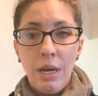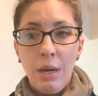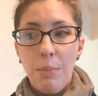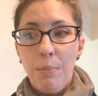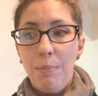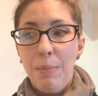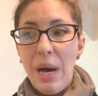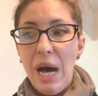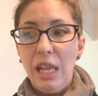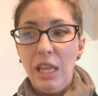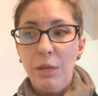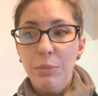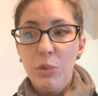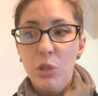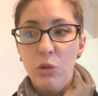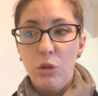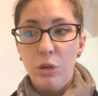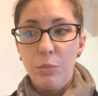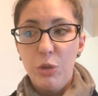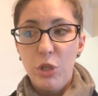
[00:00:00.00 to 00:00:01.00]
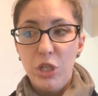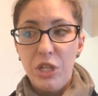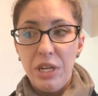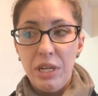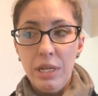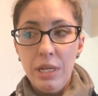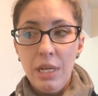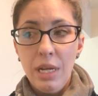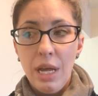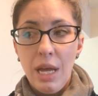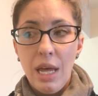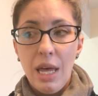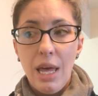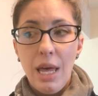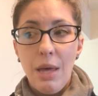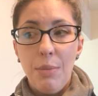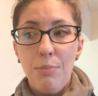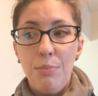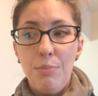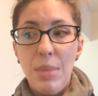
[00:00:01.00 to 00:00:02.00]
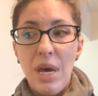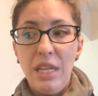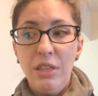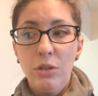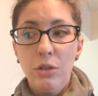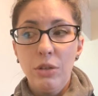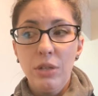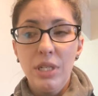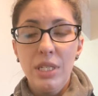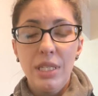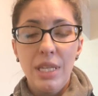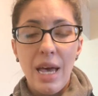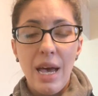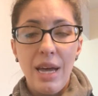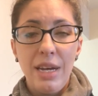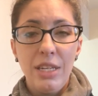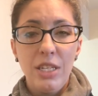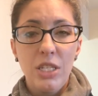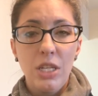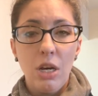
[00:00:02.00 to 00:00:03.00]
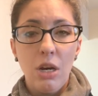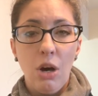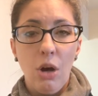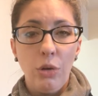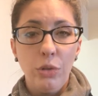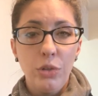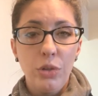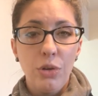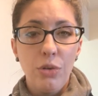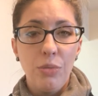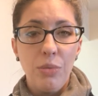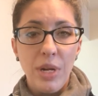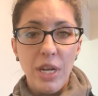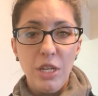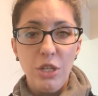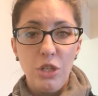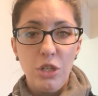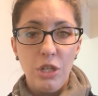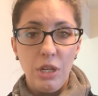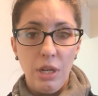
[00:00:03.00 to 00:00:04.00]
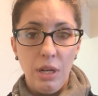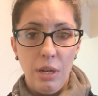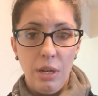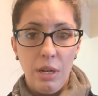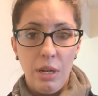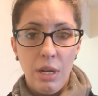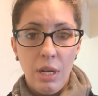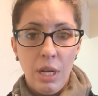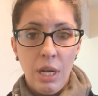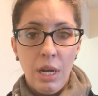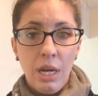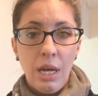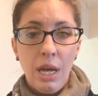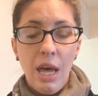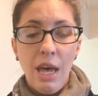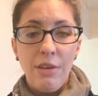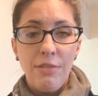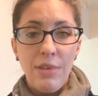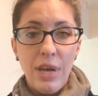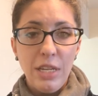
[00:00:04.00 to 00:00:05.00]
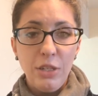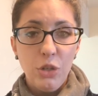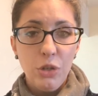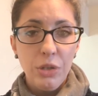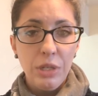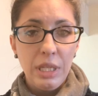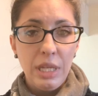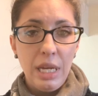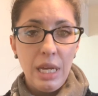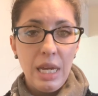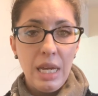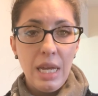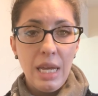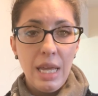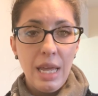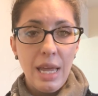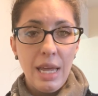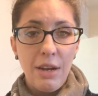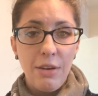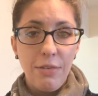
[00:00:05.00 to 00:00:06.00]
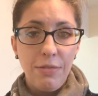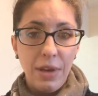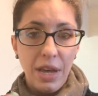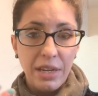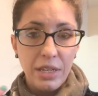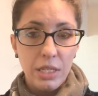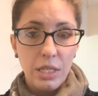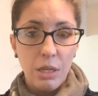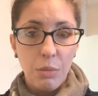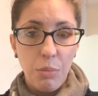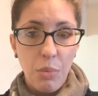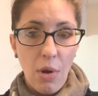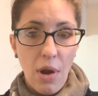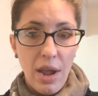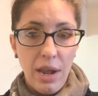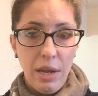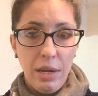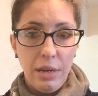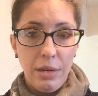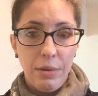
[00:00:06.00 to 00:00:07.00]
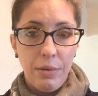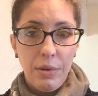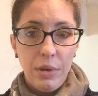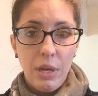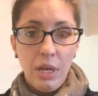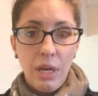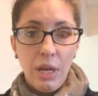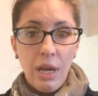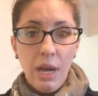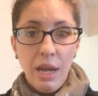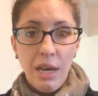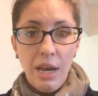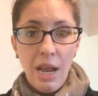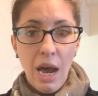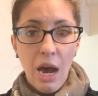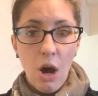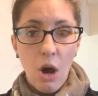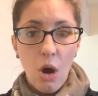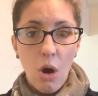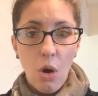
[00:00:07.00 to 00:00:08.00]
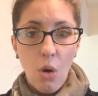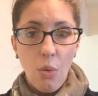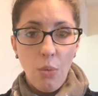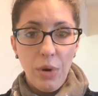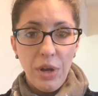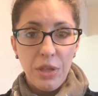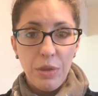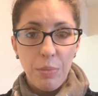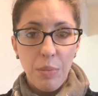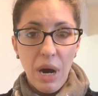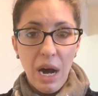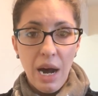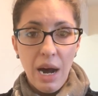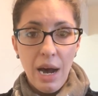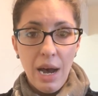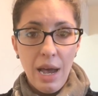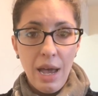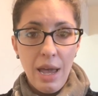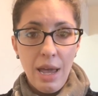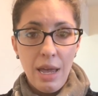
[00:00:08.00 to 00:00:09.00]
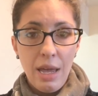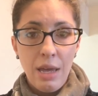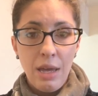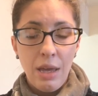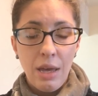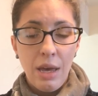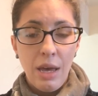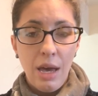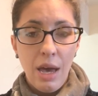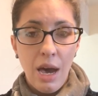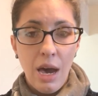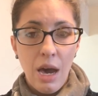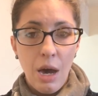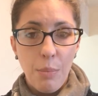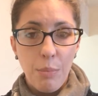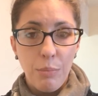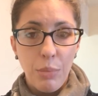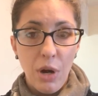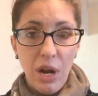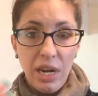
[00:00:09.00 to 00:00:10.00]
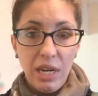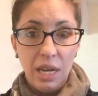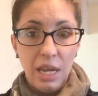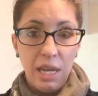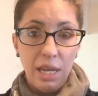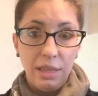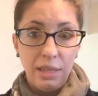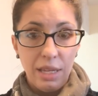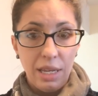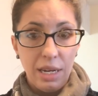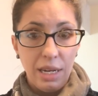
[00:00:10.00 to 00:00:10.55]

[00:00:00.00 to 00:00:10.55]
malabsorption, and mental status alteration. Eventually, it affects the brain. Now, with my brain hit that